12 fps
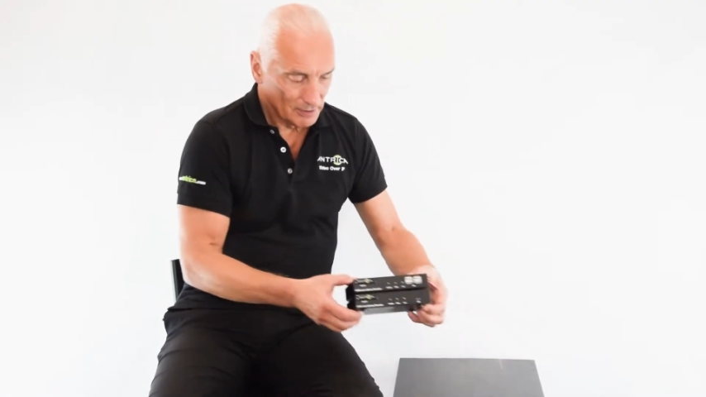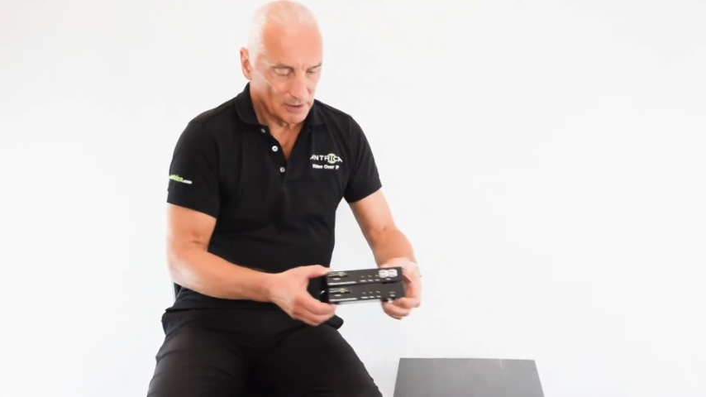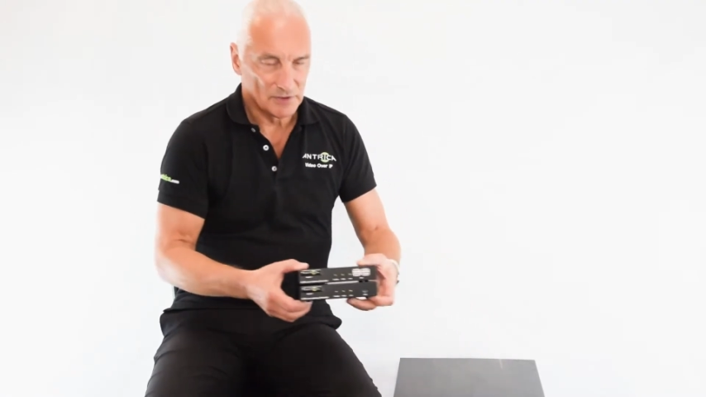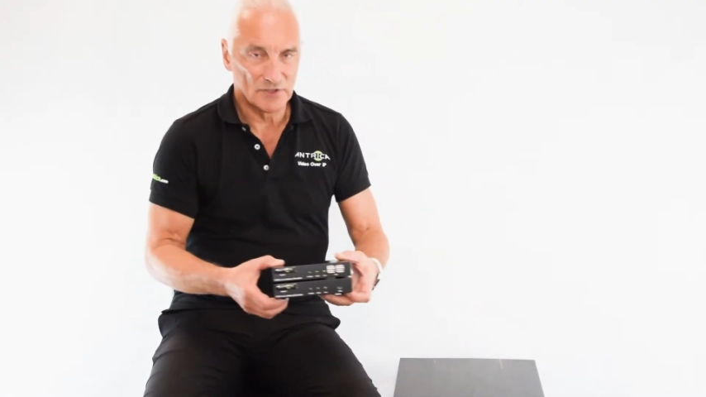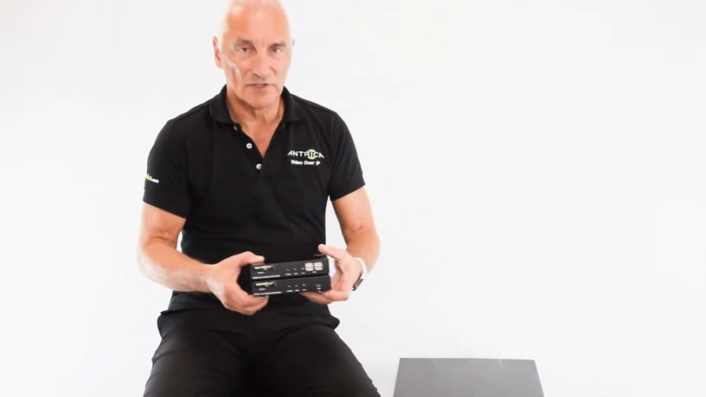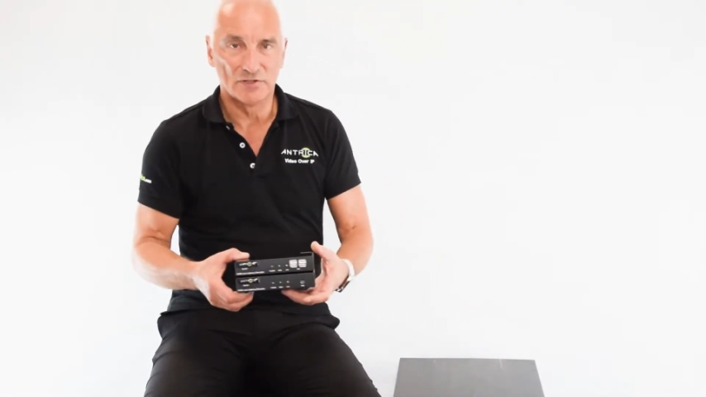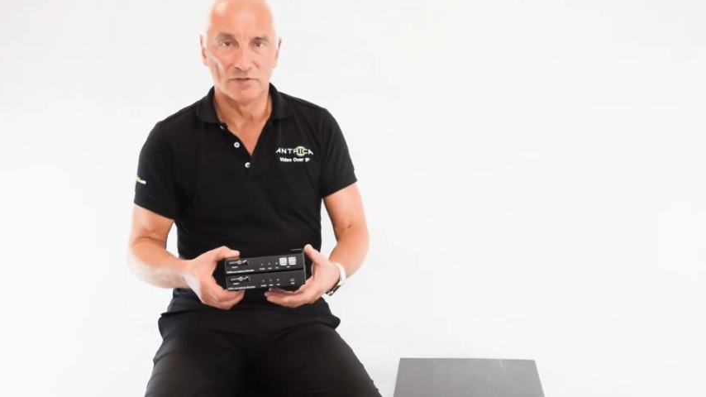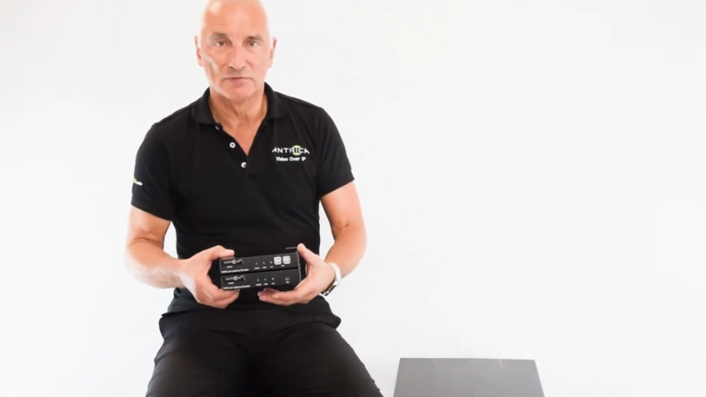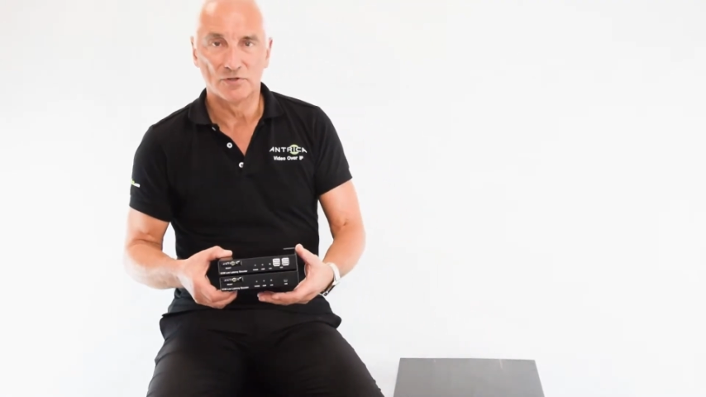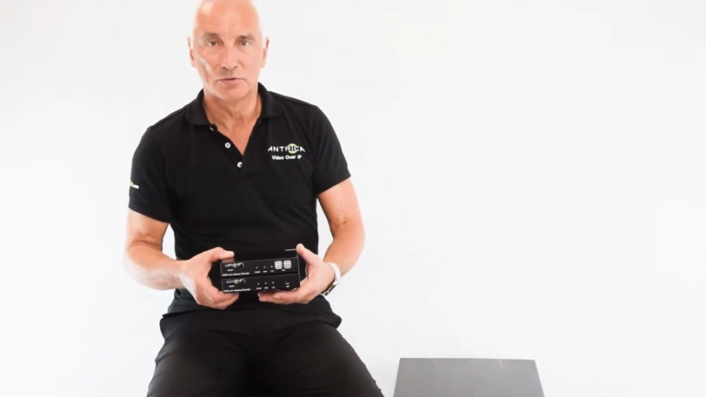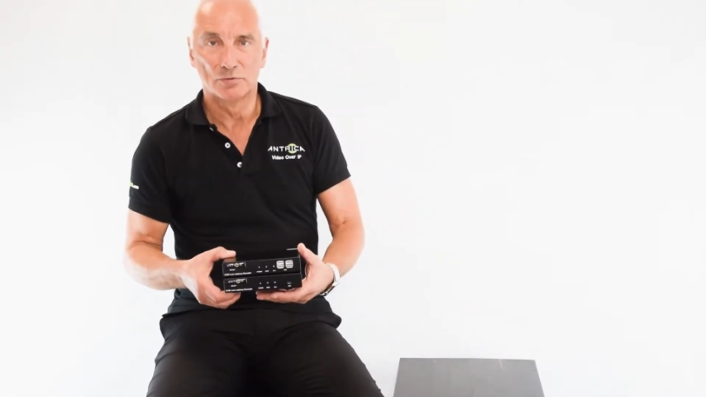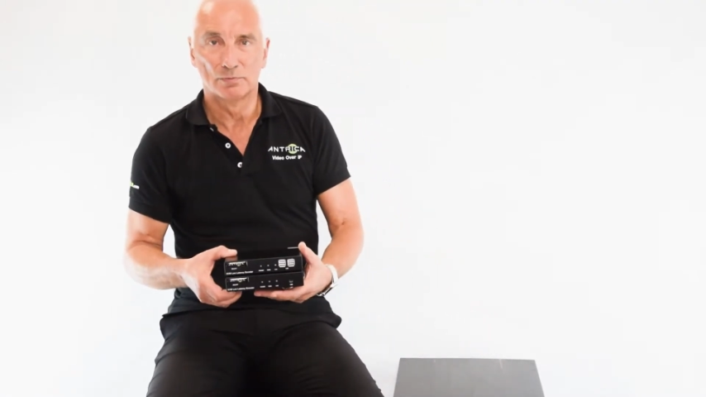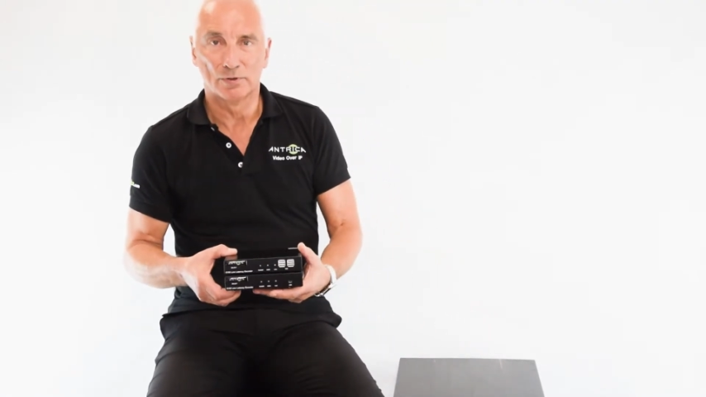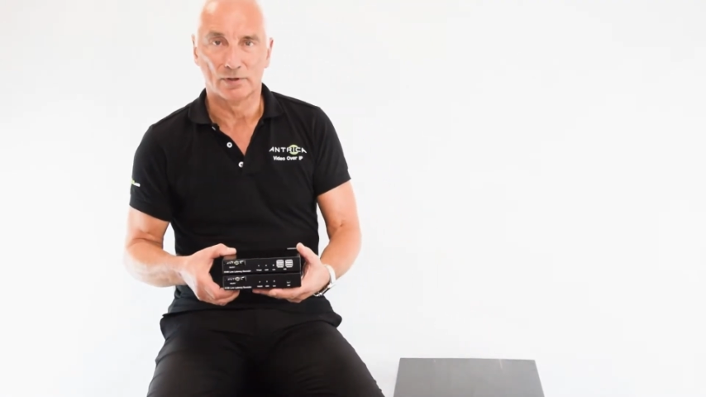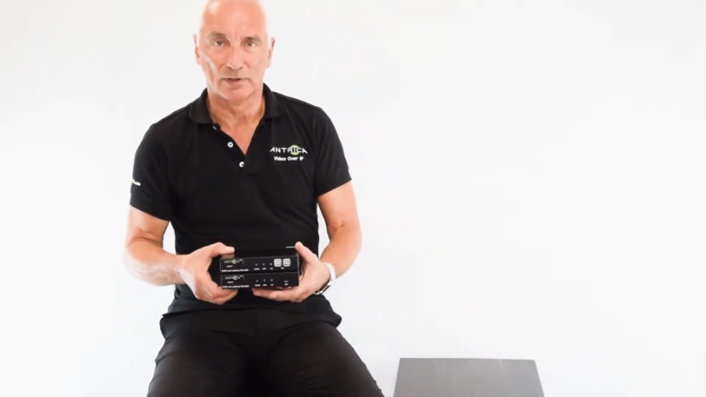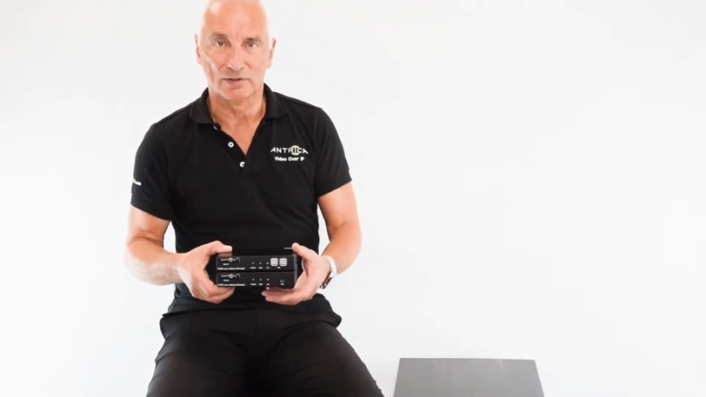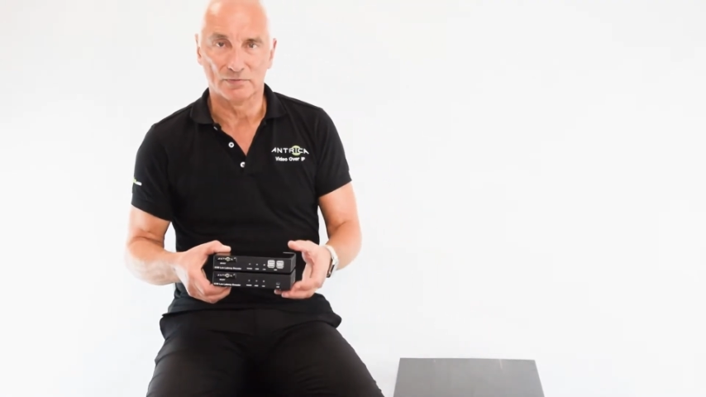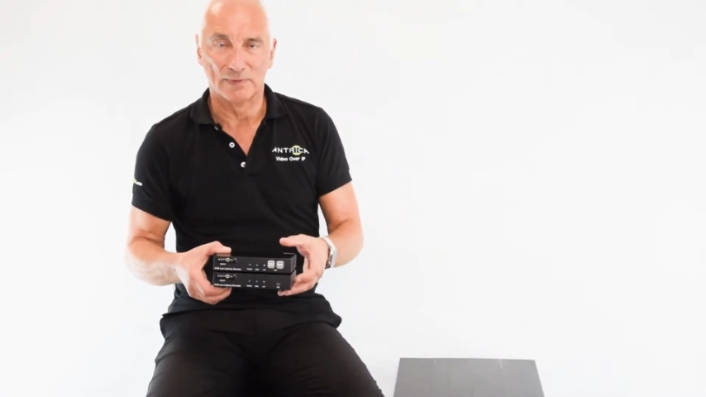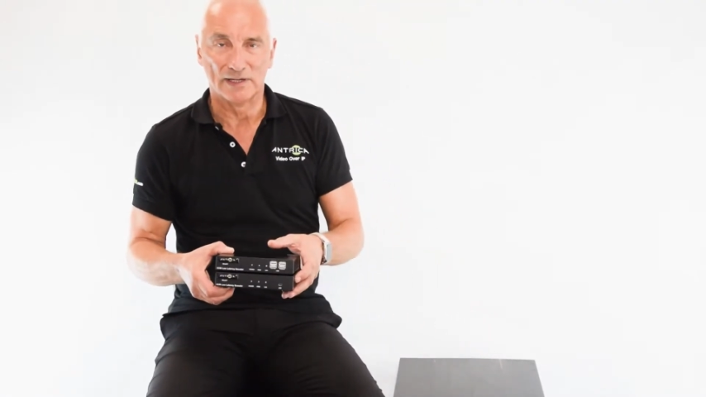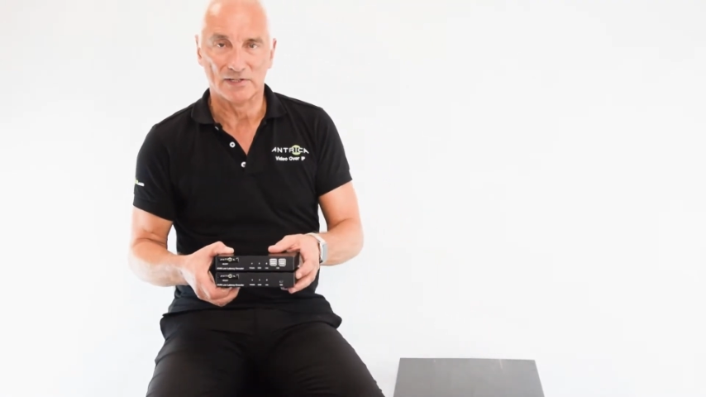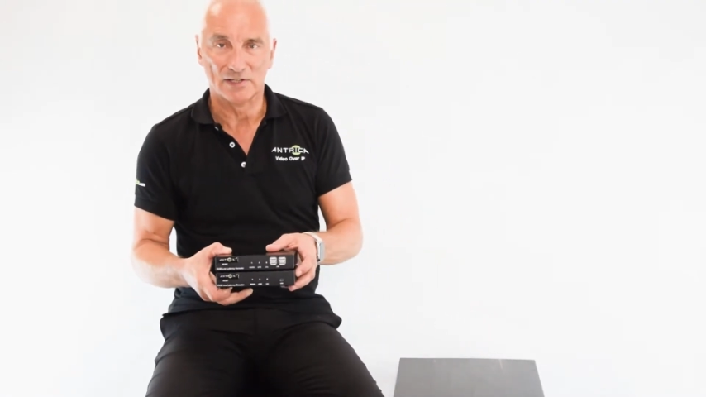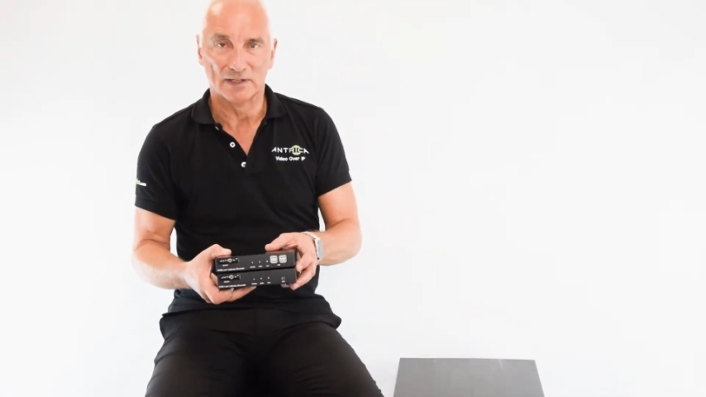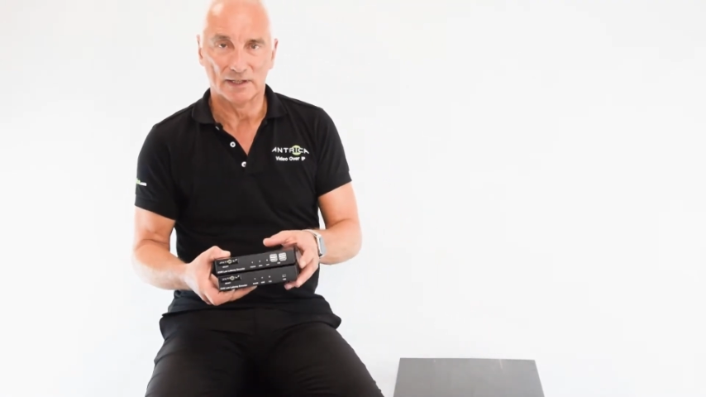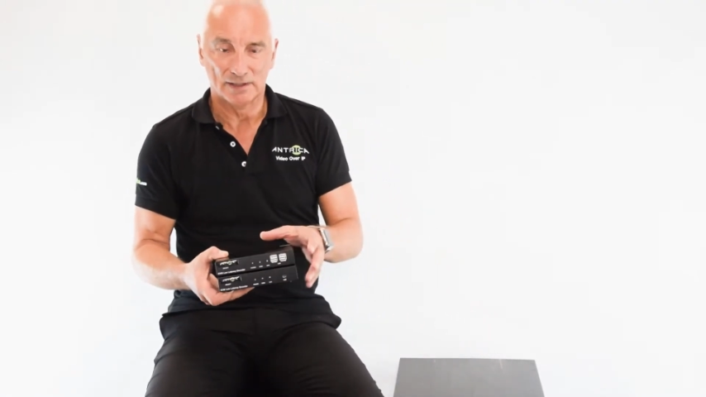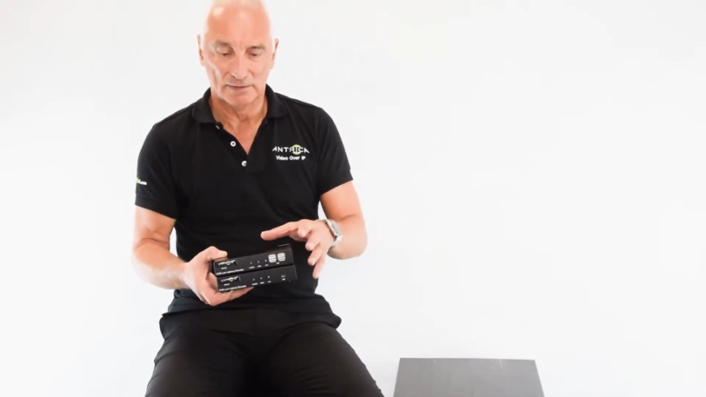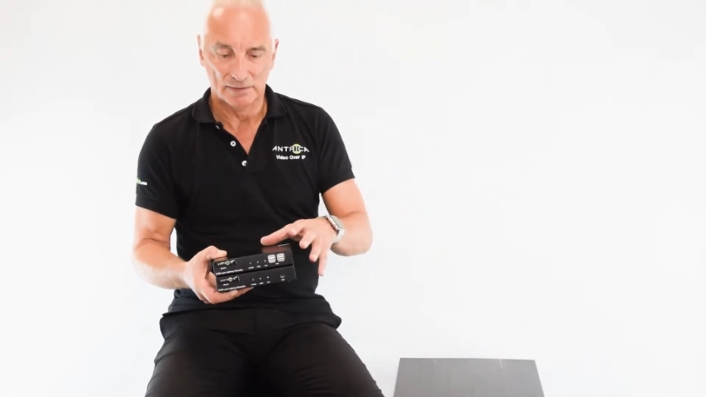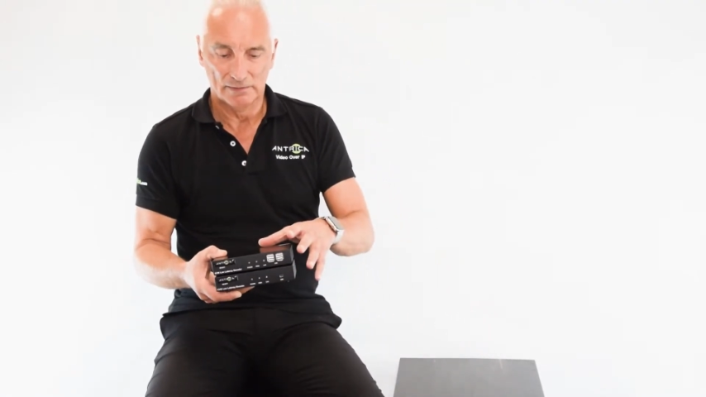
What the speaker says: consists of two products, basically.